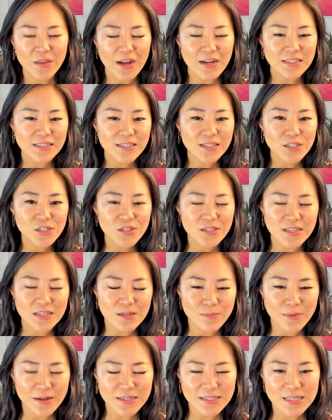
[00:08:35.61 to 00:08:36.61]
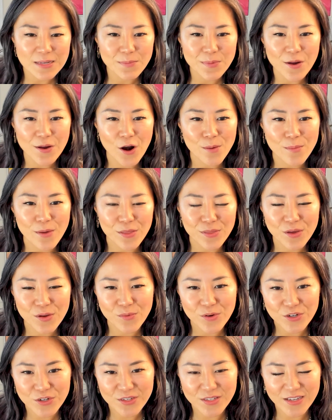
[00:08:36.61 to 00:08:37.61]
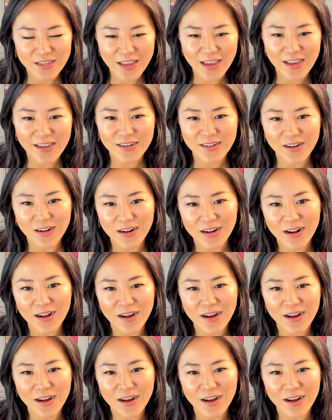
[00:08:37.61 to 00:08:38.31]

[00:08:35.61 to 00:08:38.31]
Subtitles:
I teach this in my CPR method, which is again,